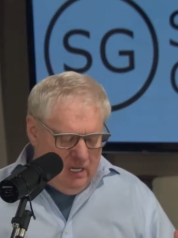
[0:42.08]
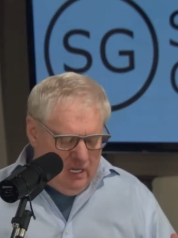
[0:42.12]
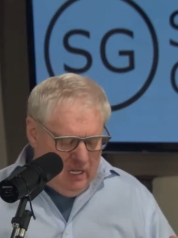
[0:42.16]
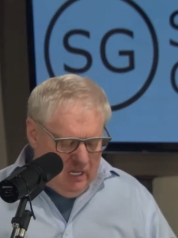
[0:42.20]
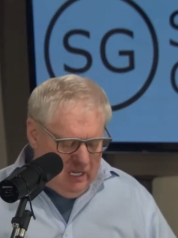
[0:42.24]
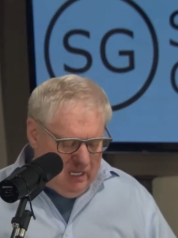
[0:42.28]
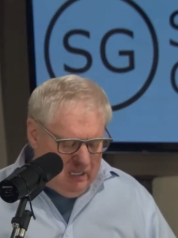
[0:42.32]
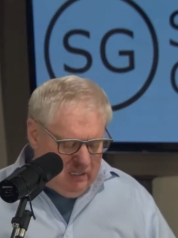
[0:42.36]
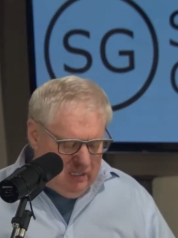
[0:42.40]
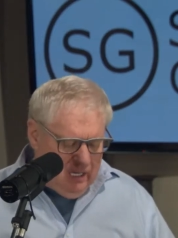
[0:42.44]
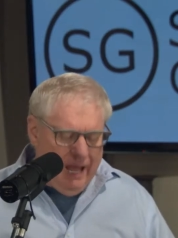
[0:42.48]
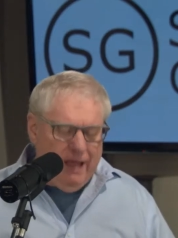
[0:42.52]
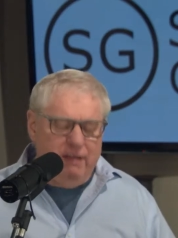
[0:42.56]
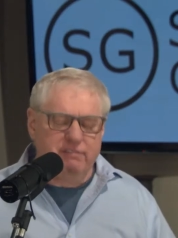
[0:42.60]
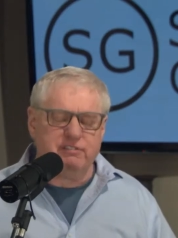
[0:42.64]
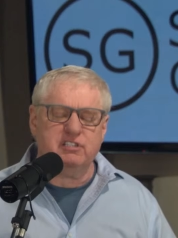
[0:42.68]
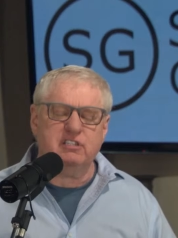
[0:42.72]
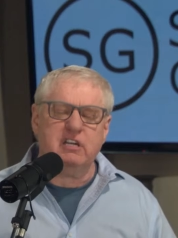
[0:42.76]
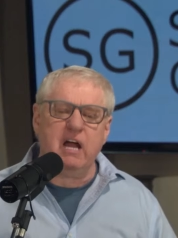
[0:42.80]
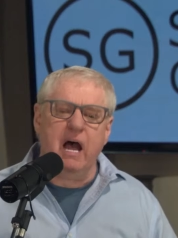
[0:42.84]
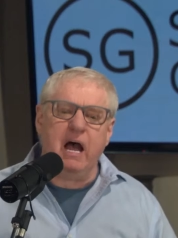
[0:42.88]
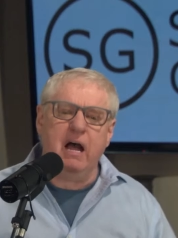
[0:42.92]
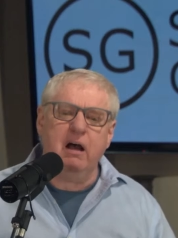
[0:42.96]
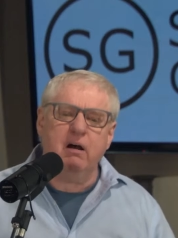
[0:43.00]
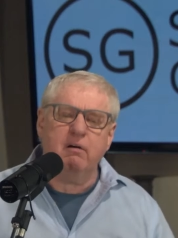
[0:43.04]

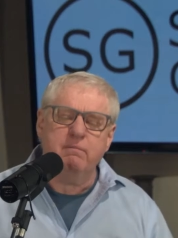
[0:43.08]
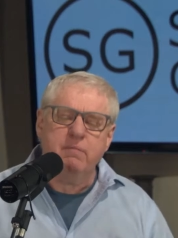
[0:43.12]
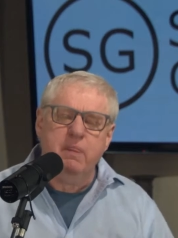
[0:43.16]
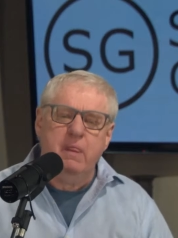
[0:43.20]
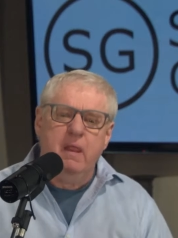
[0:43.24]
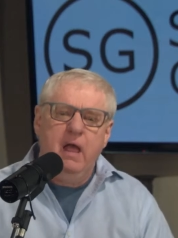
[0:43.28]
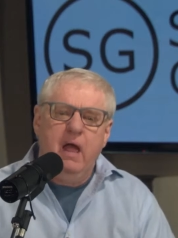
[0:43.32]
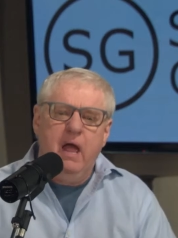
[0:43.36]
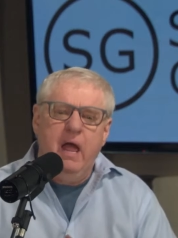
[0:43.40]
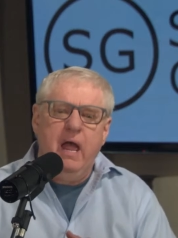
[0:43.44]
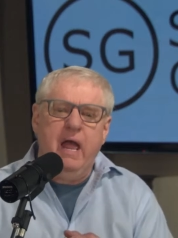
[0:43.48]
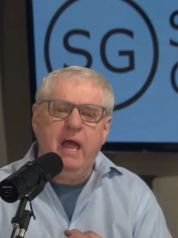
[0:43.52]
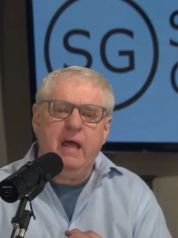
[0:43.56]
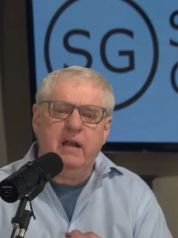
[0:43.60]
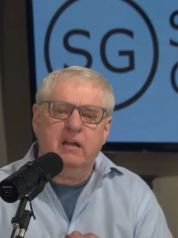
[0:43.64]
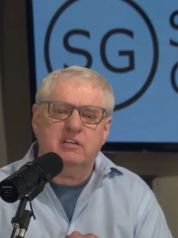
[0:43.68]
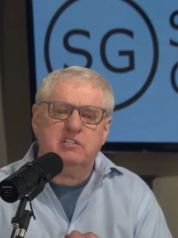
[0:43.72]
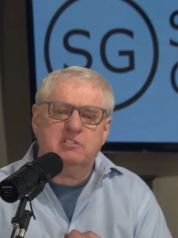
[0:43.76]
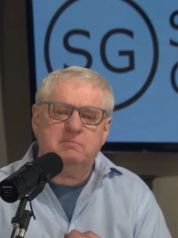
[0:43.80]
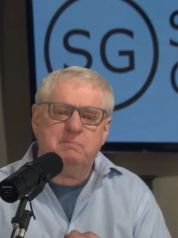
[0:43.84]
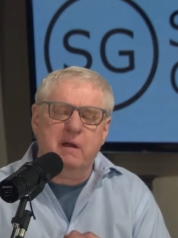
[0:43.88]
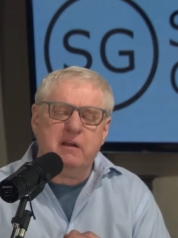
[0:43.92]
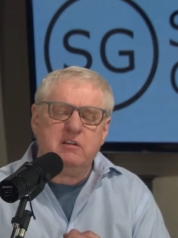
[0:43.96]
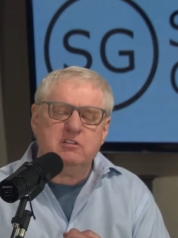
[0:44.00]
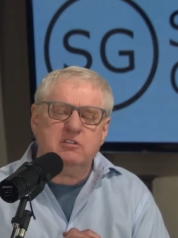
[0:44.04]
lifestyle. And
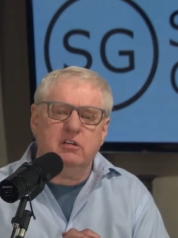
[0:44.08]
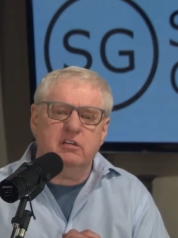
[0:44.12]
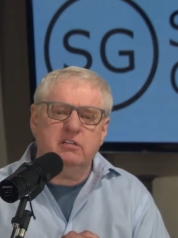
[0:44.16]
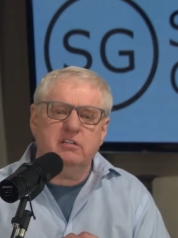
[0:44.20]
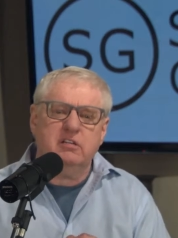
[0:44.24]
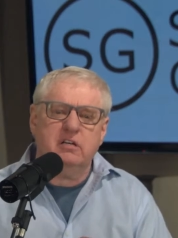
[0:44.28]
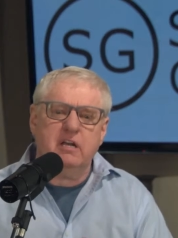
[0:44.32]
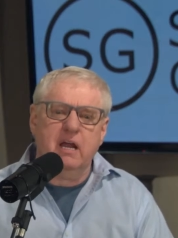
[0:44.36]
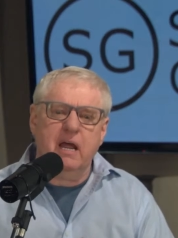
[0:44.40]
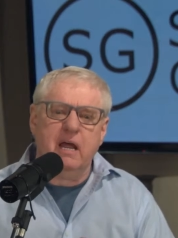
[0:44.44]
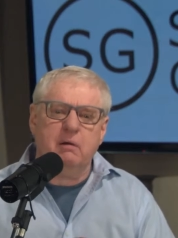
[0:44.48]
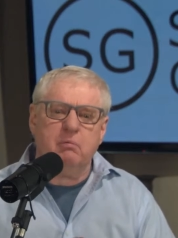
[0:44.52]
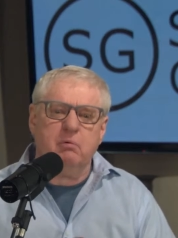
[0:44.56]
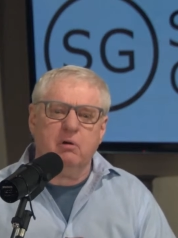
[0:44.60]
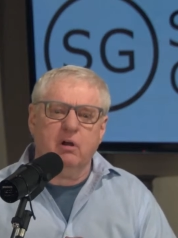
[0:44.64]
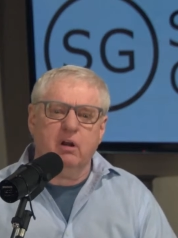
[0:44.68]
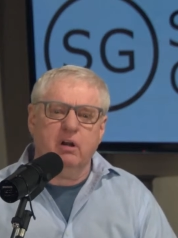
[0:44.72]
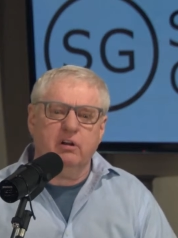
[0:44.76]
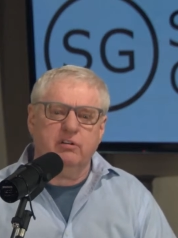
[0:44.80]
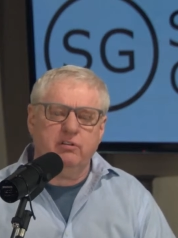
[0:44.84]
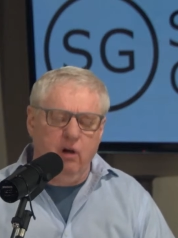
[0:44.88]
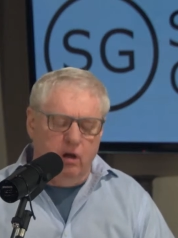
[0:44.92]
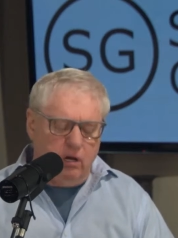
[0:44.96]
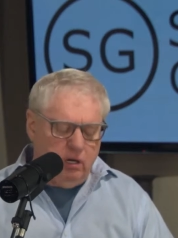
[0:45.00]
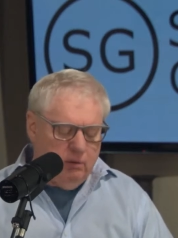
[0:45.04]
especially today, we're going
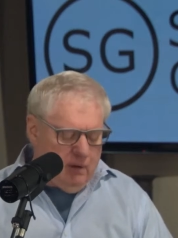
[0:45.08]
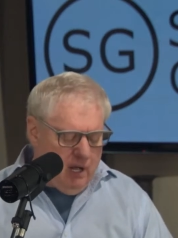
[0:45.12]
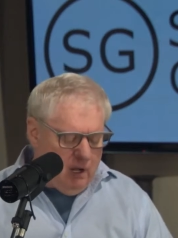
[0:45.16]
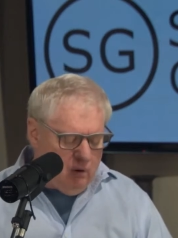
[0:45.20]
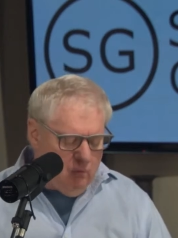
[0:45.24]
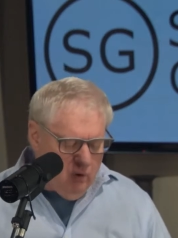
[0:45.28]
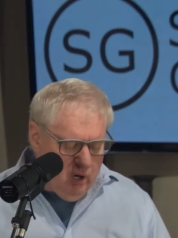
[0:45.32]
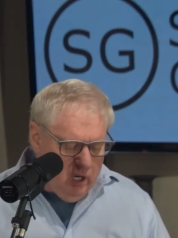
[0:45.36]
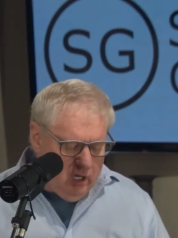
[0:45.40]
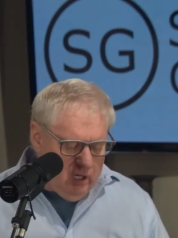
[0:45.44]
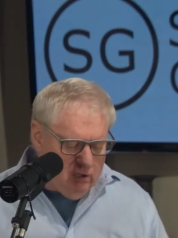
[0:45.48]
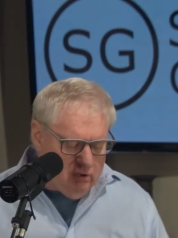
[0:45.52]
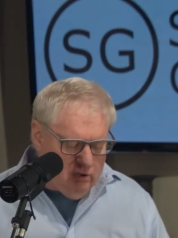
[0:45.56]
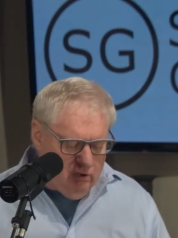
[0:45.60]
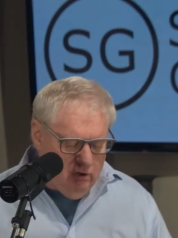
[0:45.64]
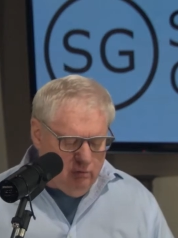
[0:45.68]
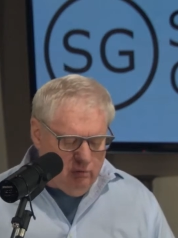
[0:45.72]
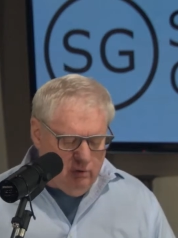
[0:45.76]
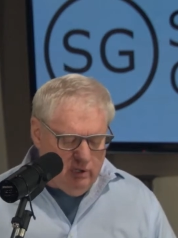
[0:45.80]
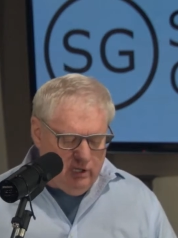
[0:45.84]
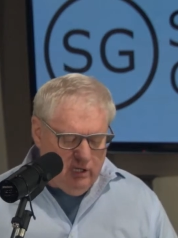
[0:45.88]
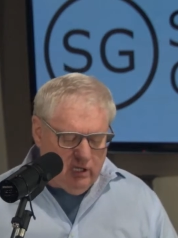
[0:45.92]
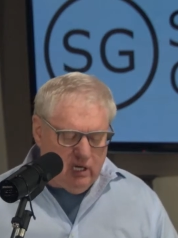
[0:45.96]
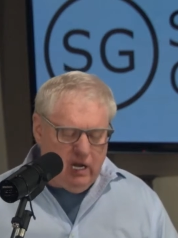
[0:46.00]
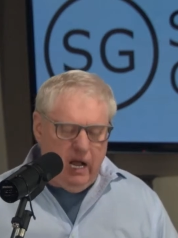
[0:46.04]
to talk about what do you do
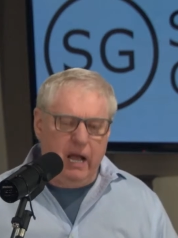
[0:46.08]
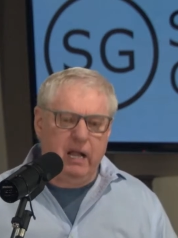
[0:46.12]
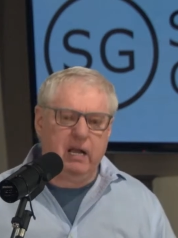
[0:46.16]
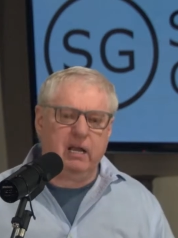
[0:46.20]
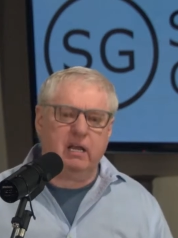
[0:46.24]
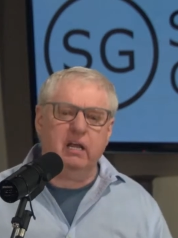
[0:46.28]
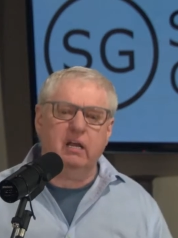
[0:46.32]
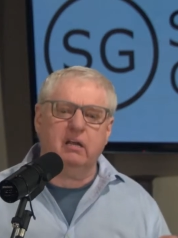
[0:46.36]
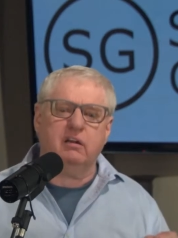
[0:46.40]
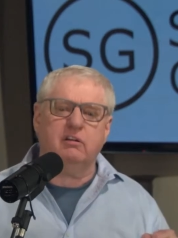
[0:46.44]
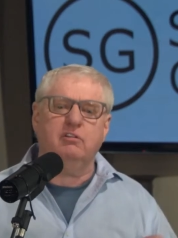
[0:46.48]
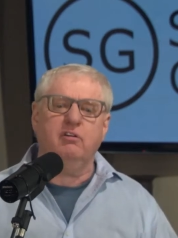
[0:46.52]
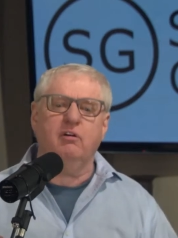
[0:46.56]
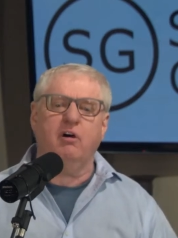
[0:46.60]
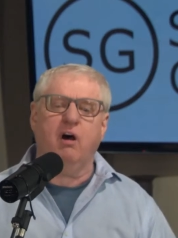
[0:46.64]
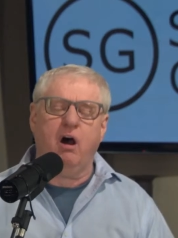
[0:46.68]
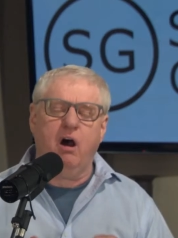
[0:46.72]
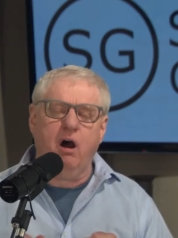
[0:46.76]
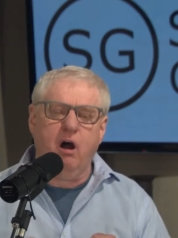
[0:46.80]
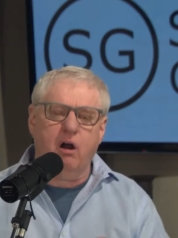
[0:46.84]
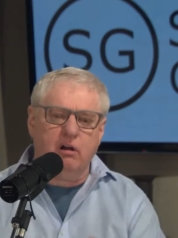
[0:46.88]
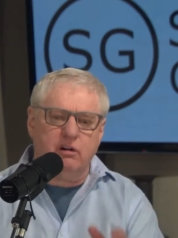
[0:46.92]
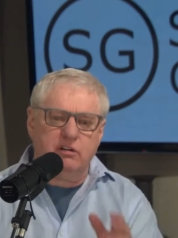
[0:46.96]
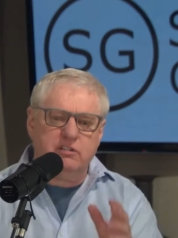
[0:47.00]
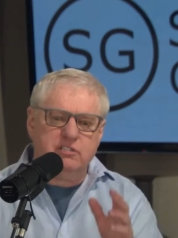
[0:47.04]
when you kind of get into a
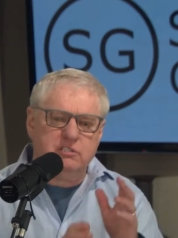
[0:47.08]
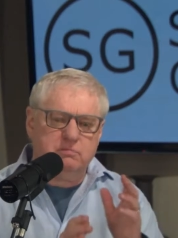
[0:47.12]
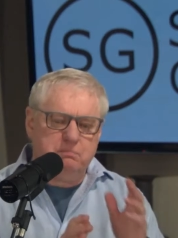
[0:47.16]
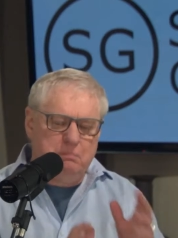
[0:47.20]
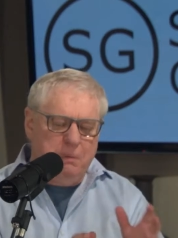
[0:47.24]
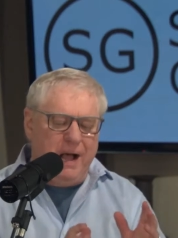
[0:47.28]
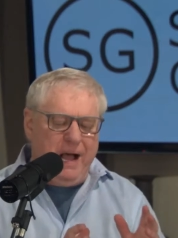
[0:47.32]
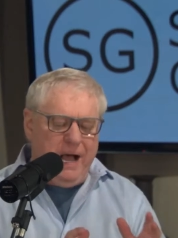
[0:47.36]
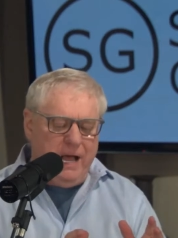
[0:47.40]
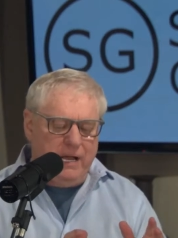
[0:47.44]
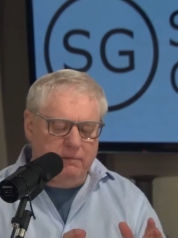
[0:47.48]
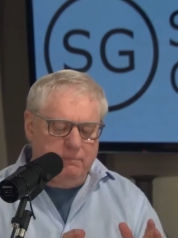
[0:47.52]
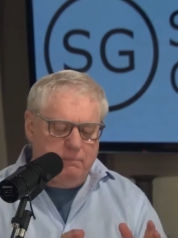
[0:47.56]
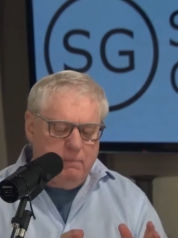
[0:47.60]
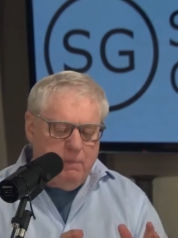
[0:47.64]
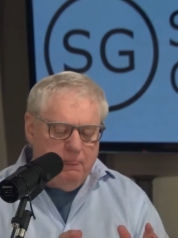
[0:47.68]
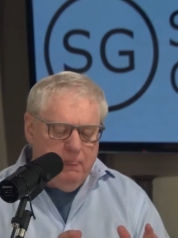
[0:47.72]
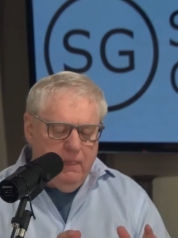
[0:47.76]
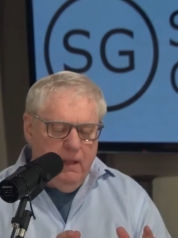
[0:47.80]
hard spot,